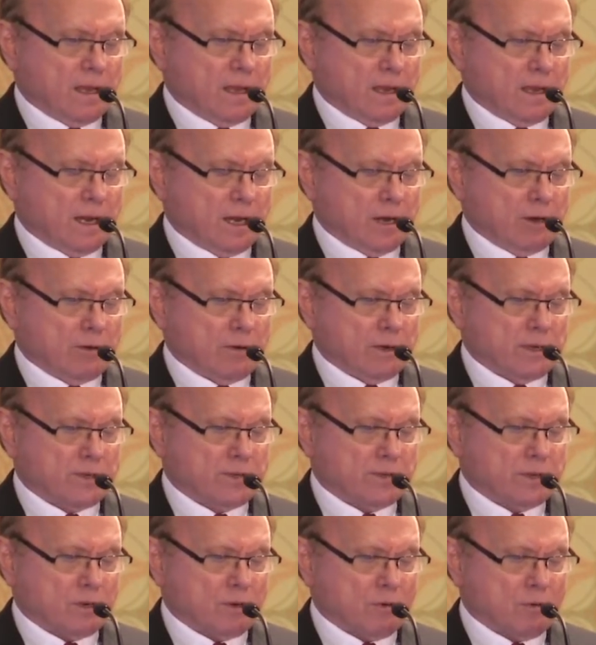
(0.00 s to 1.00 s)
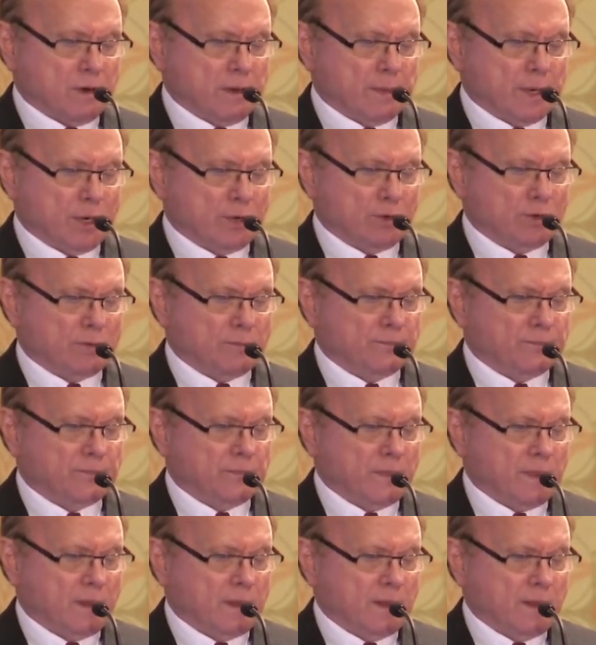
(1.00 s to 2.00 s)
Here is the criminal
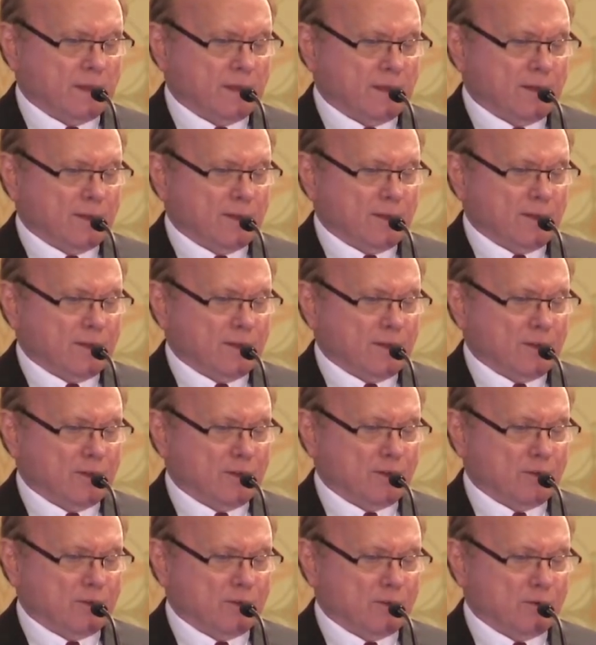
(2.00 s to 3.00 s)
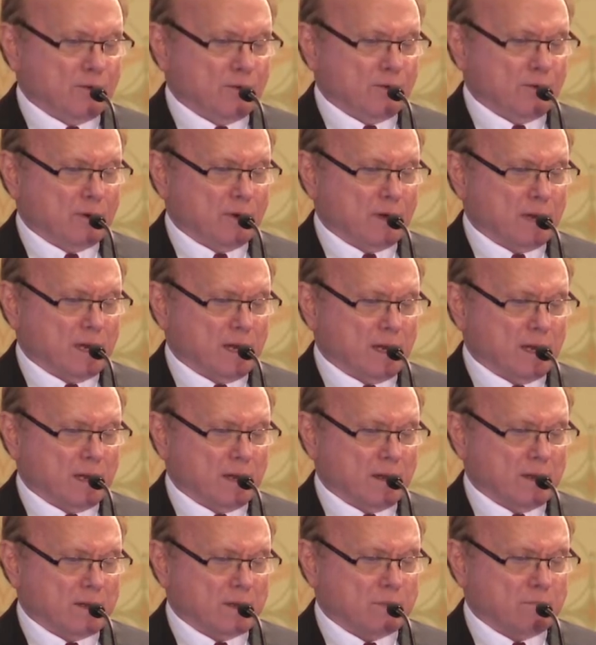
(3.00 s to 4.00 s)
who
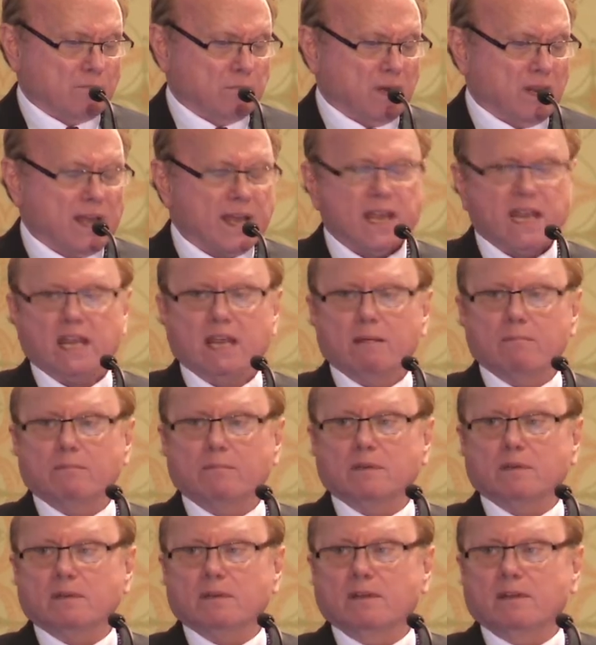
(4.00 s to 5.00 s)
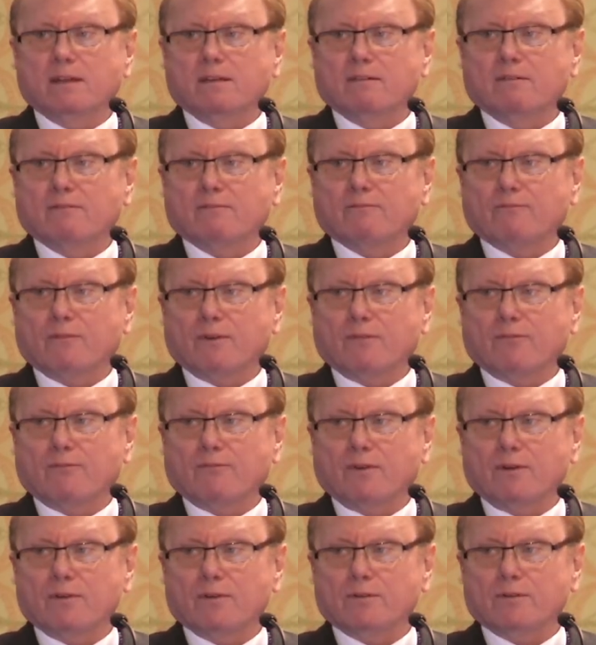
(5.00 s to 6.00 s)
is blamed for
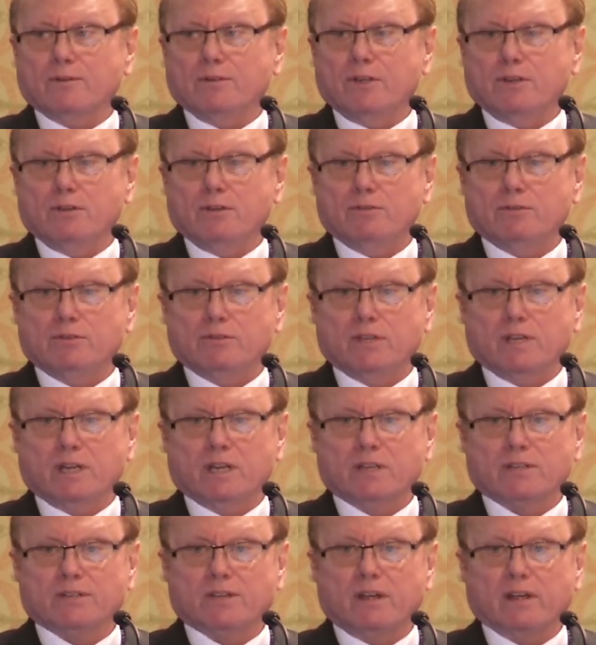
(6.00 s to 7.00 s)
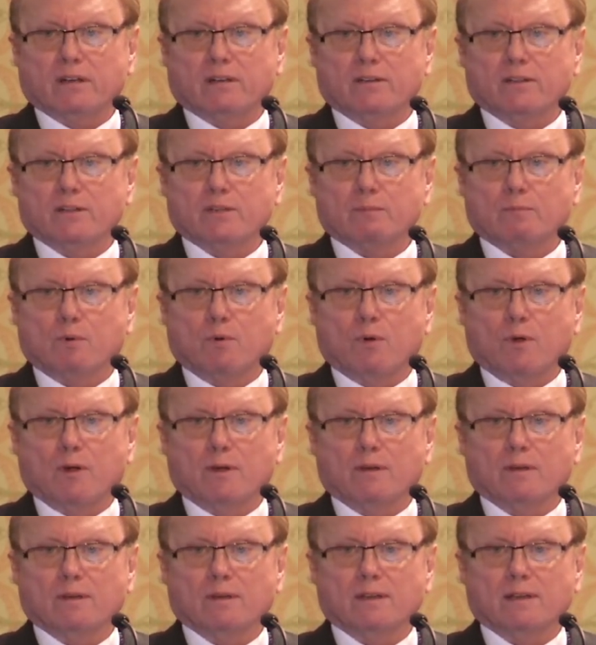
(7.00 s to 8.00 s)
first using
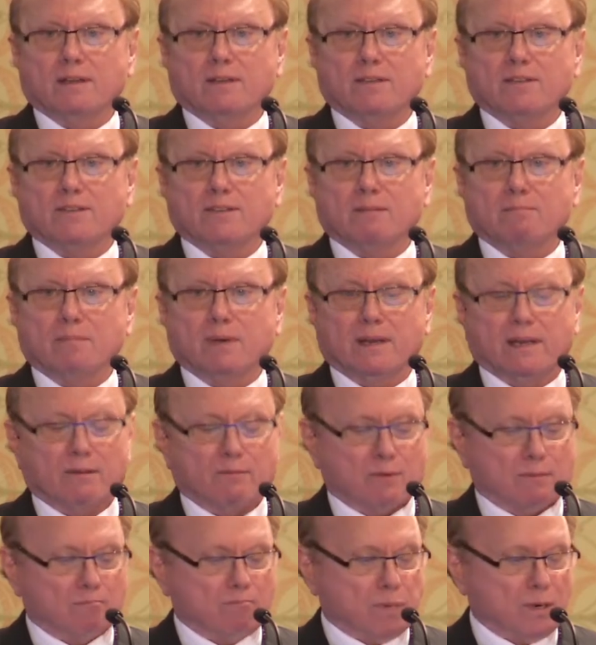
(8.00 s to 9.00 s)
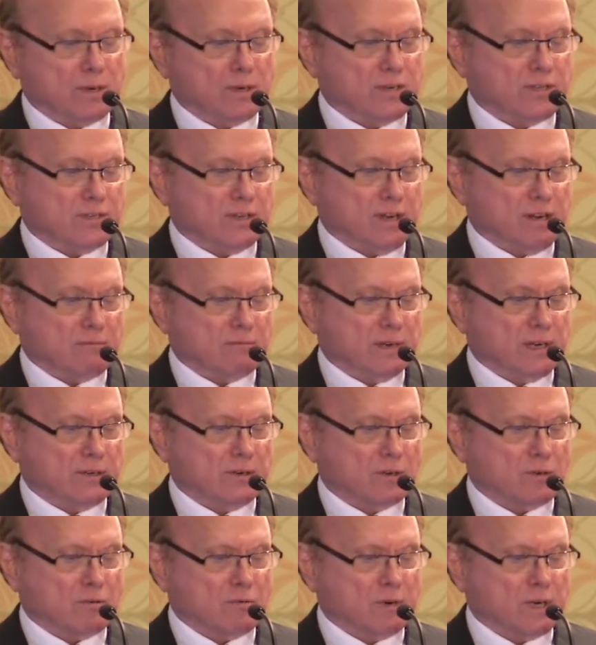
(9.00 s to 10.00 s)
cyclosporin in somebody with birdshot
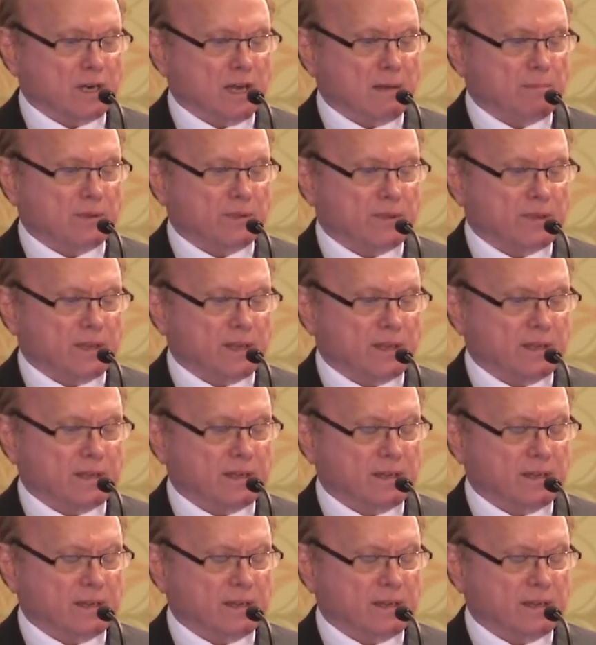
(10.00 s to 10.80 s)
retinochoroidopathy.